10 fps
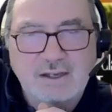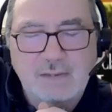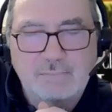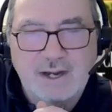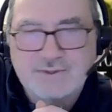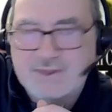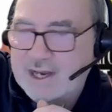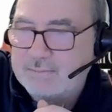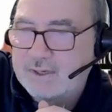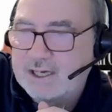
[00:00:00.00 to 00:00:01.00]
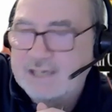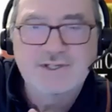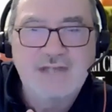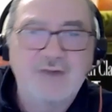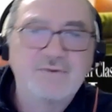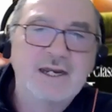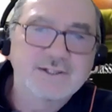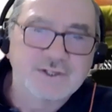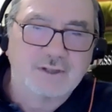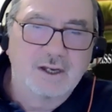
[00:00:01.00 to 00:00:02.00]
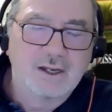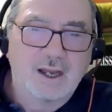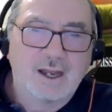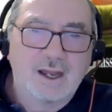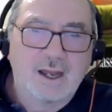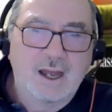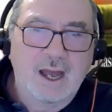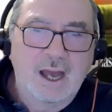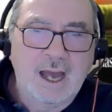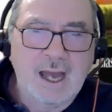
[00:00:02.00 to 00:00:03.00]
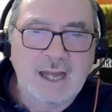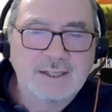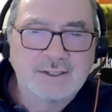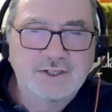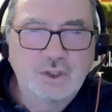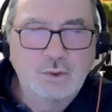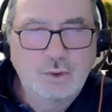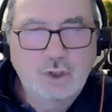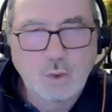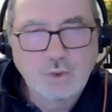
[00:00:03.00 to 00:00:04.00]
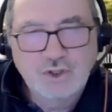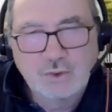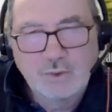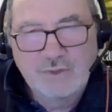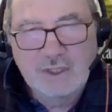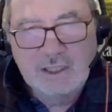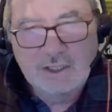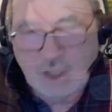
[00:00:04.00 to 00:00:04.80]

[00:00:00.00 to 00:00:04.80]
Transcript: can't pronounce the name, Harry Nielsen. And yeah. You go to the